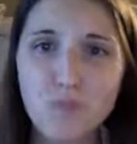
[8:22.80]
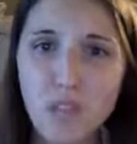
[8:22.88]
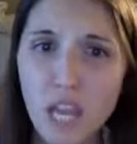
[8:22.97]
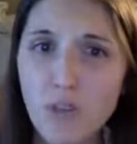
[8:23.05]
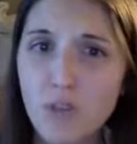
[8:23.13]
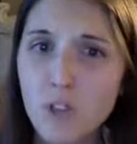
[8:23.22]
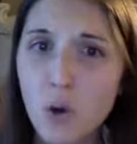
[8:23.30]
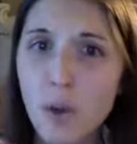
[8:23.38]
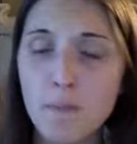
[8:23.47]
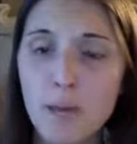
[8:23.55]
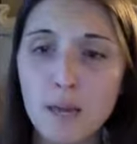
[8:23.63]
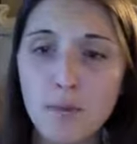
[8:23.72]
even though
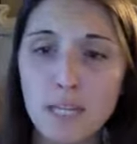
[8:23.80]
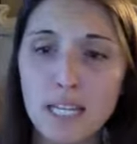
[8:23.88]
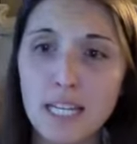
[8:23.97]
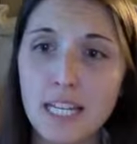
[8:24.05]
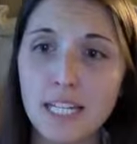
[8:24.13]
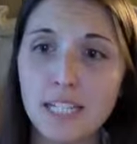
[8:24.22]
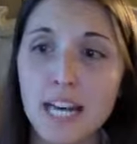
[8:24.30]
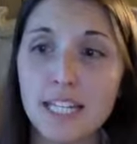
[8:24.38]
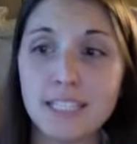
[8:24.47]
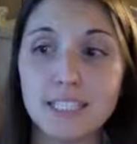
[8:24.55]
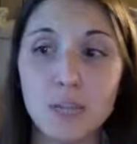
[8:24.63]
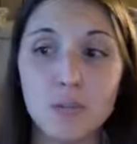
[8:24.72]
I may be eating a lot
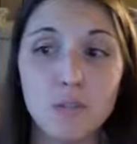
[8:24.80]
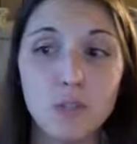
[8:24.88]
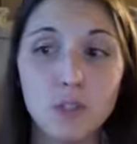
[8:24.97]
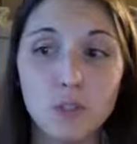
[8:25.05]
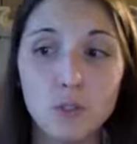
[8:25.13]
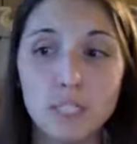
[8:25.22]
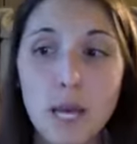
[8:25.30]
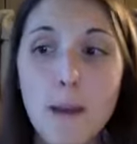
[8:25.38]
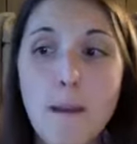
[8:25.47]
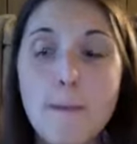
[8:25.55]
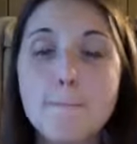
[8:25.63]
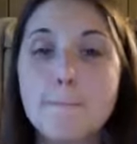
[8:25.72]
of the same foods,
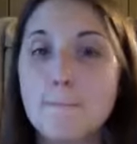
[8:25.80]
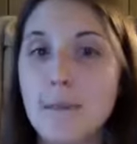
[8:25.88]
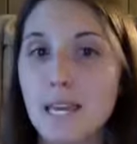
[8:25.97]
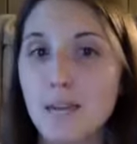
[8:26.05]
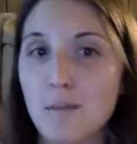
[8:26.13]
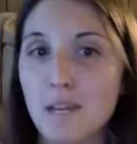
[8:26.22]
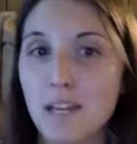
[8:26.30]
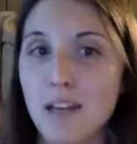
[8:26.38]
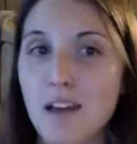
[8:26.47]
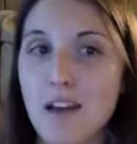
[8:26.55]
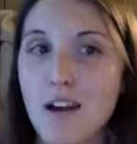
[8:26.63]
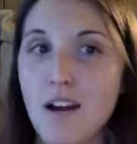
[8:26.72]

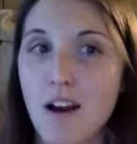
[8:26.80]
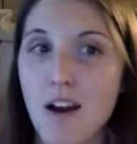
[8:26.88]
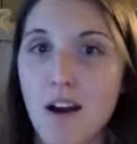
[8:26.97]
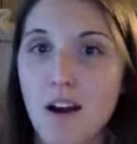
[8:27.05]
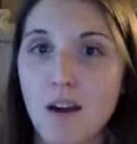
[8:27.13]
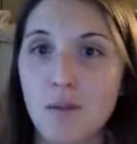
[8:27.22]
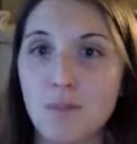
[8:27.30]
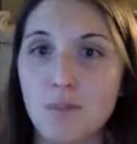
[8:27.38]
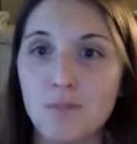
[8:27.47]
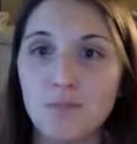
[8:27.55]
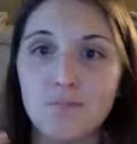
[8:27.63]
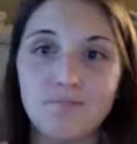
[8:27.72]
maybe, I
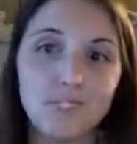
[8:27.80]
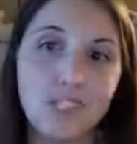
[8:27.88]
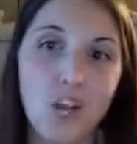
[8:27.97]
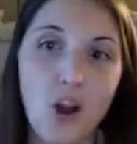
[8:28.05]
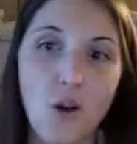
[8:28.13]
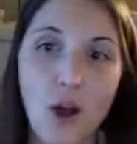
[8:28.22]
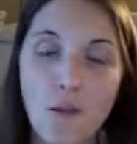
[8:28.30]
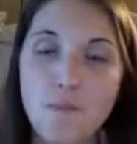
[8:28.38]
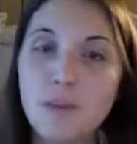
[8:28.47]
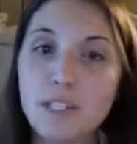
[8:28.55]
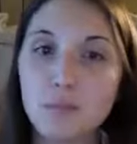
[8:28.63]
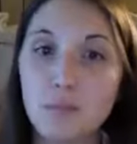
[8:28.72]

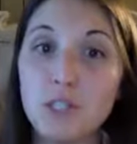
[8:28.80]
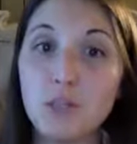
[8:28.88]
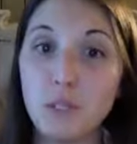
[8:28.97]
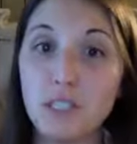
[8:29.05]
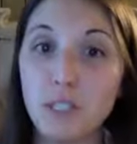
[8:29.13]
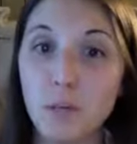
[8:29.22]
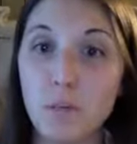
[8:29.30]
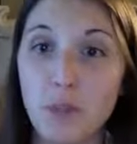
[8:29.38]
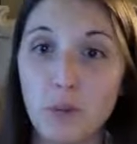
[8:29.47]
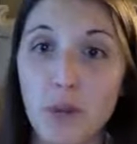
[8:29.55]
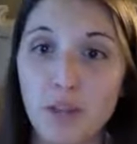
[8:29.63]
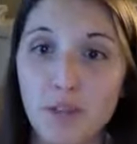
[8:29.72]
must be doing
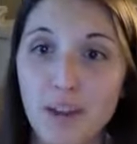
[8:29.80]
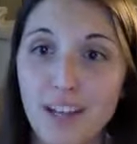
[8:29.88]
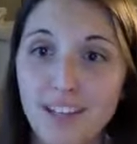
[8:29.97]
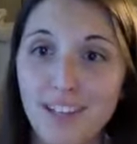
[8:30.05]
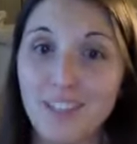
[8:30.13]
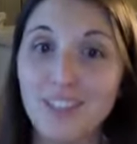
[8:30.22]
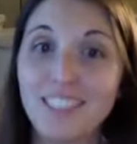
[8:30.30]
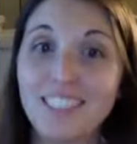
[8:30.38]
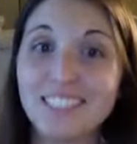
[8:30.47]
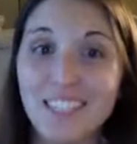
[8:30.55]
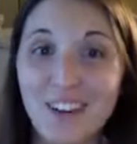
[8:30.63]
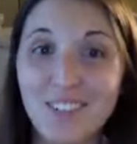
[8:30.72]
something right? Which
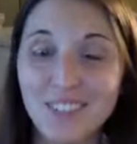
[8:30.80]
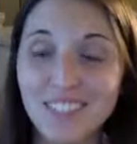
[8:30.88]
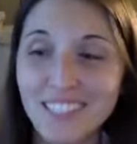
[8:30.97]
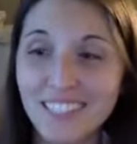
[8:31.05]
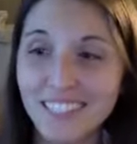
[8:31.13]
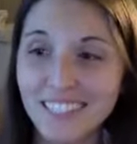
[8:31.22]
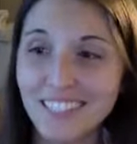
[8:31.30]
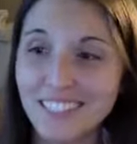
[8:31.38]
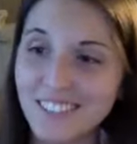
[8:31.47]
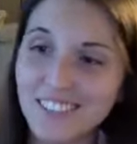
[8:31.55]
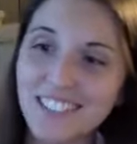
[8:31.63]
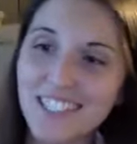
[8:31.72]
is really good
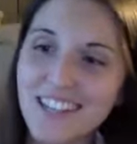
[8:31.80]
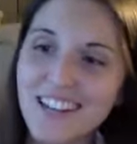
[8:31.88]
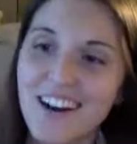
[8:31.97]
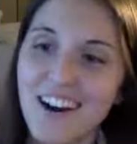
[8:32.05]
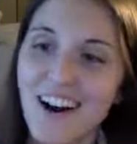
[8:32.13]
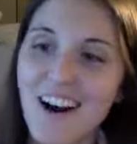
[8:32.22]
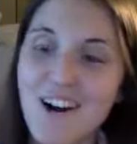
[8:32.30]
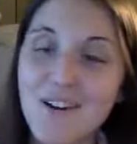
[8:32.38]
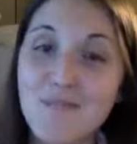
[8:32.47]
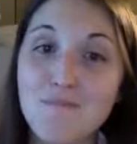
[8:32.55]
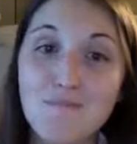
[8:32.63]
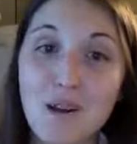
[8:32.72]
news.
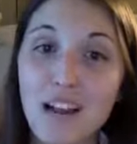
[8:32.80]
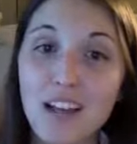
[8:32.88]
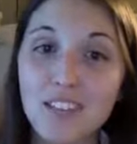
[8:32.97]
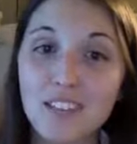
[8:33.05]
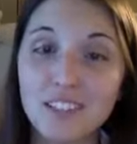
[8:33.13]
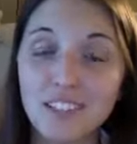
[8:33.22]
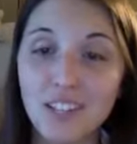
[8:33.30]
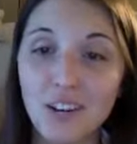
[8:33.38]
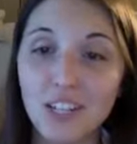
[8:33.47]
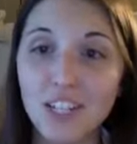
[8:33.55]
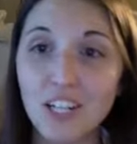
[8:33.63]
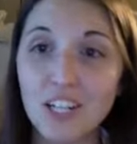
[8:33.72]
But I
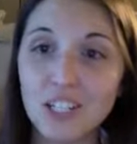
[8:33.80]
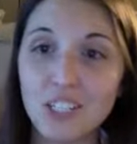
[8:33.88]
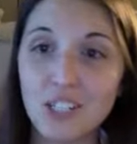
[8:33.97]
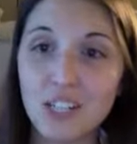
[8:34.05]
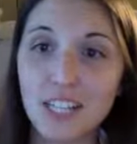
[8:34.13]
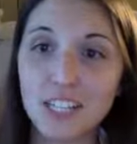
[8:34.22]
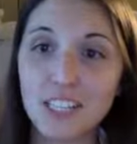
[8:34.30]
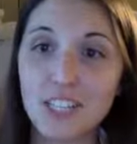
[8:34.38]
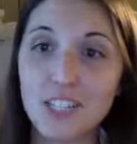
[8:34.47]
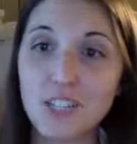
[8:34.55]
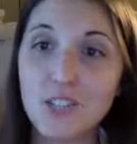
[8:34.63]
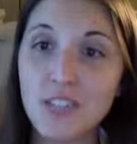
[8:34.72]
encourage you guys
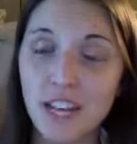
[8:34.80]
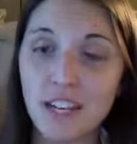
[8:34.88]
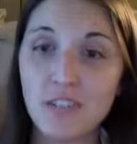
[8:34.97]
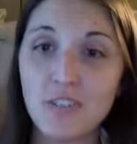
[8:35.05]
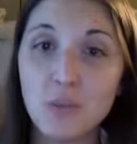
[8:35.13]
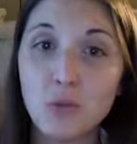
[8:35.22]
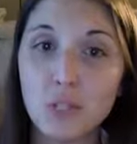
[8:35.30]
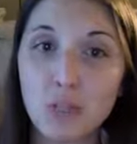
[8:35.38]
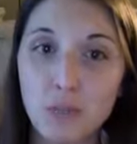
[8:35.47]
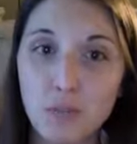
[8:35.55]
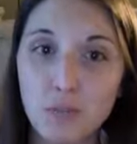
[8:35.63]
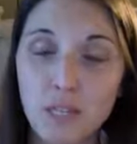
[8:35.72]
to do that. And if you
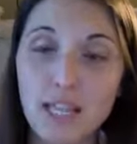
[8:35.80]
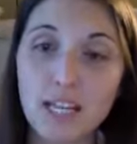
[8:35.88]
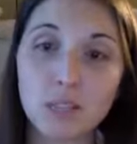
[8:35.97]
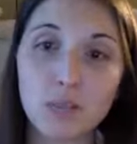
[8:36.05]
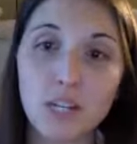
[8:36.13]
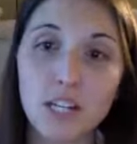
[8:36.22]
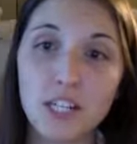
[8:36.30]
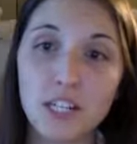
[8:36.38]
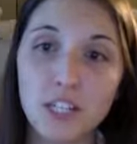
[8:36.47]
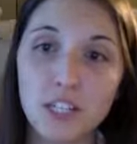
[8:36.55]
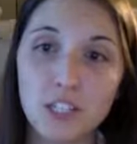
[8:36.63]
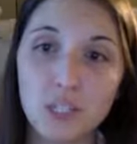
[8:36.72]
work with me, that's what I
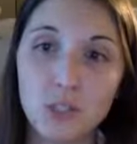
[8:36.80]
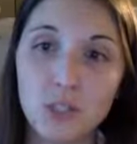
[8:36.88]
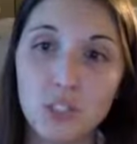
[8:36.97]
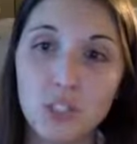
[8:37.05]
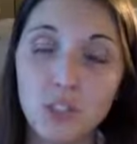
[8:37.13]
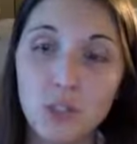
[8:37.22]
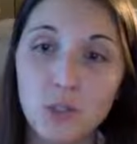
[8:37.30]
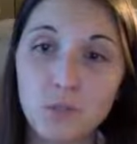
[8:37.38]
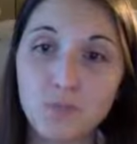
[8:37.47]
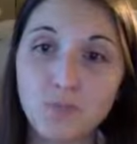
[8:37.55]
encourage you to do.